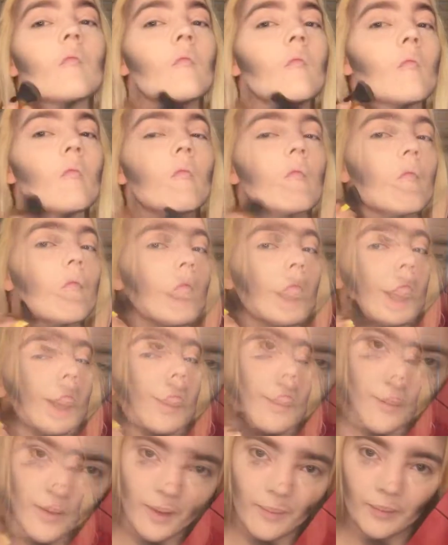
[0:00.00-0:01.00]
I'm going to
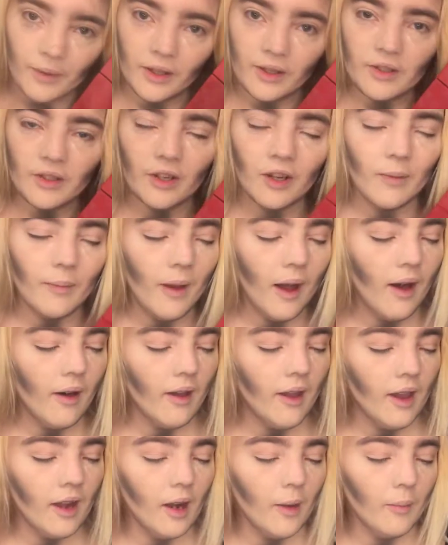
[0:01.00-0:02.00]
grab my blood sugar
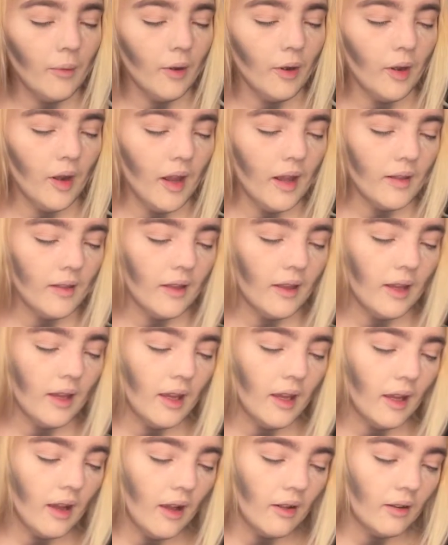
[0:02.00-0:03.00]
palette, and I'm going to take
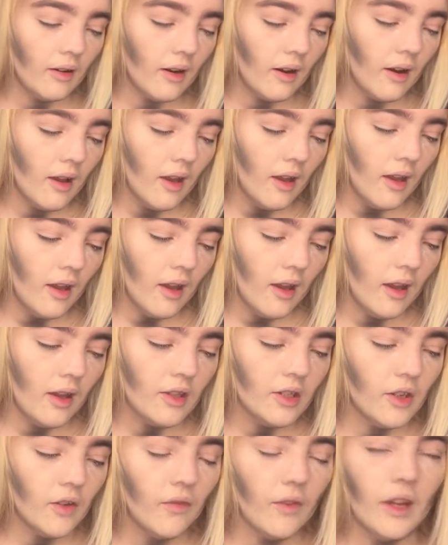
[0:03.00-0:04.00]
the color
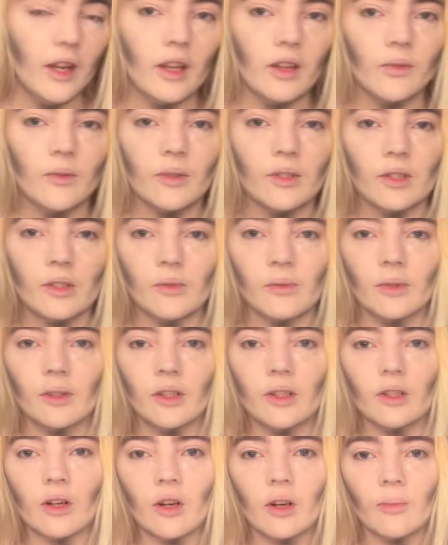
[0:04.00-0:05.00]
Intravenous, which is a
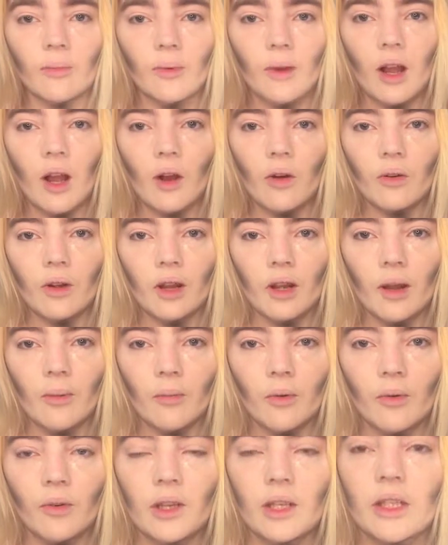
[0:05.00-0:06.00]
really dark brown, and
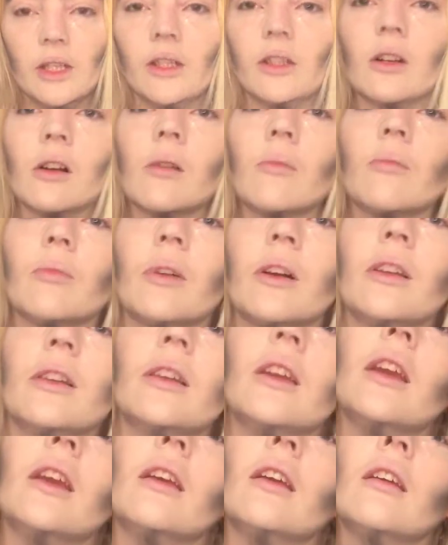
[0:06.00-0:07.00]
I'm going to start
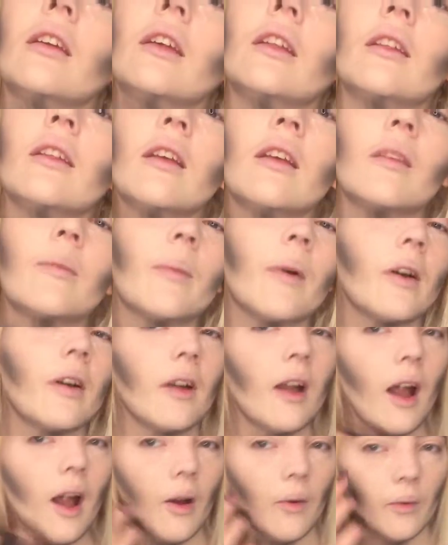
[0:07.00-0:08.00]
blending this part
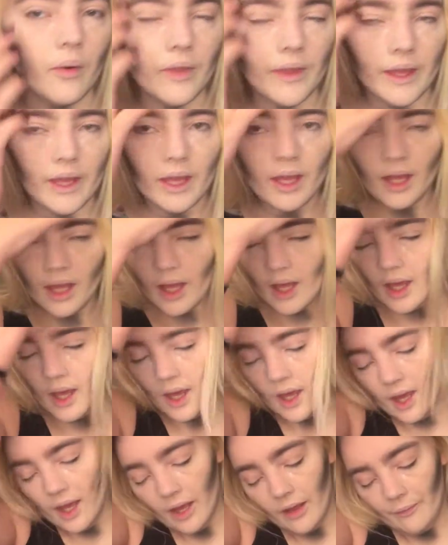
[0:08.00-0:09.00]
out with it.
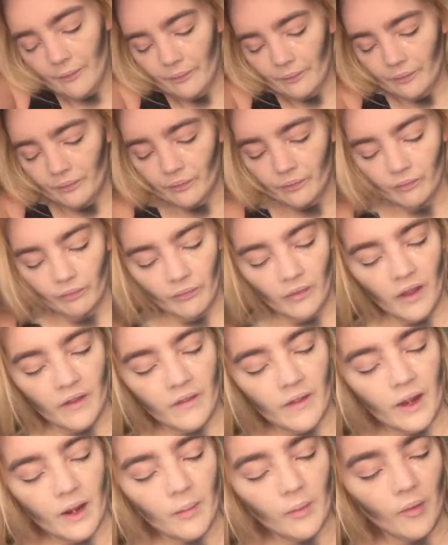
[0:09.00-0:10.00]

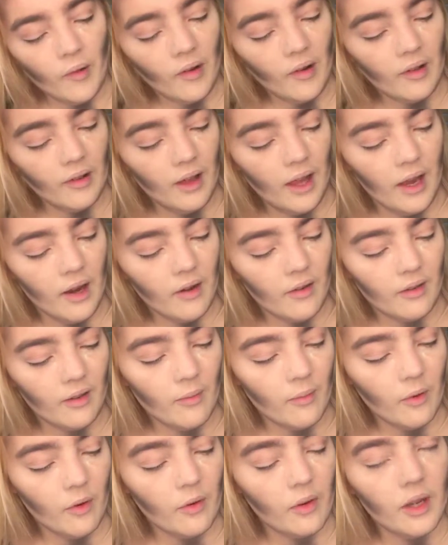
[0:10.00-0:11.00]
And then I'm going to layer
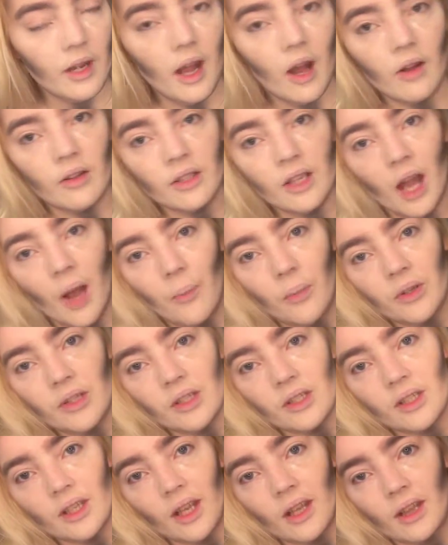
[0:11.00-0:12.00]
some root canal on top, which
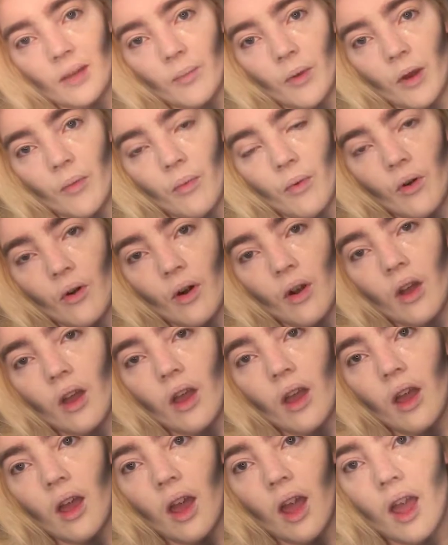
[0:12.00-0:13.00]
is like the purple,
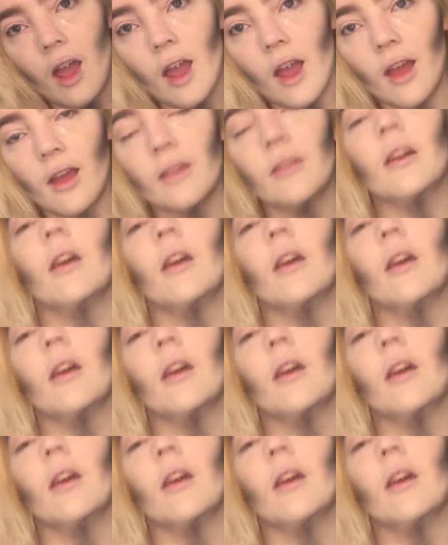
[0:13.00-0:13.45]
and